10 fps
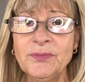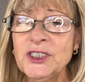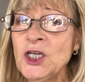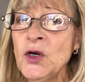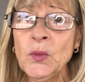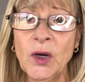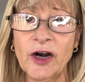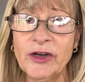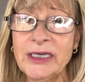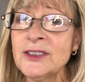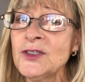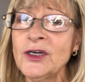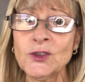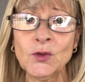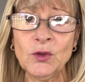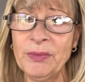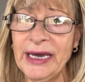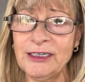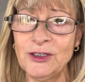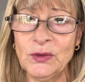But don't worry, it's not all
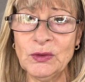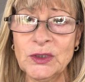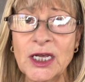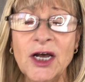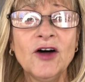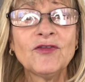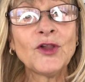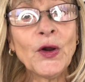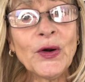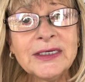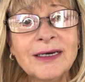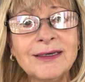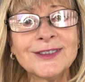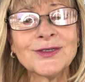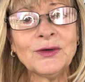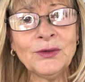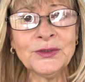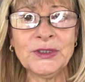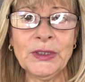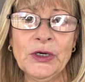bad news. Florida is
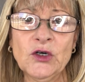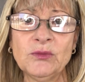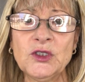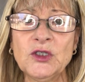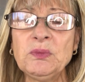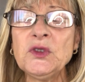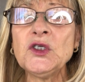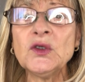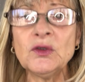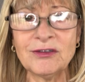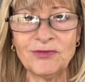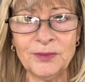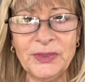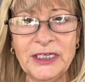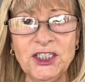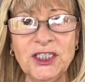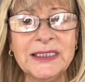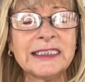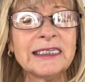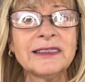also home to beautiful
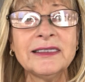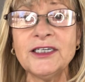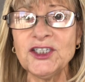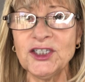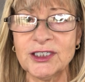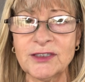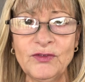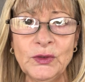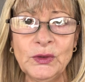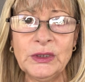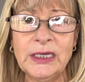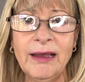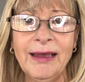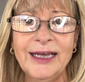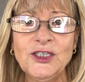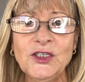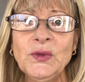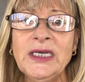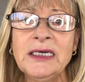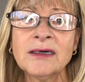beaches, delicious food, and a
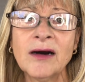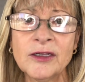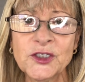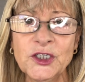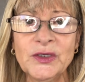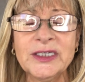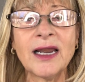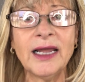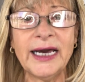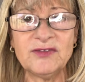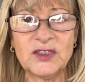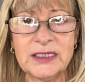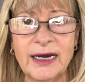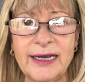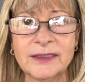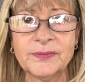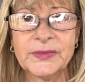unique culture and lifestyle.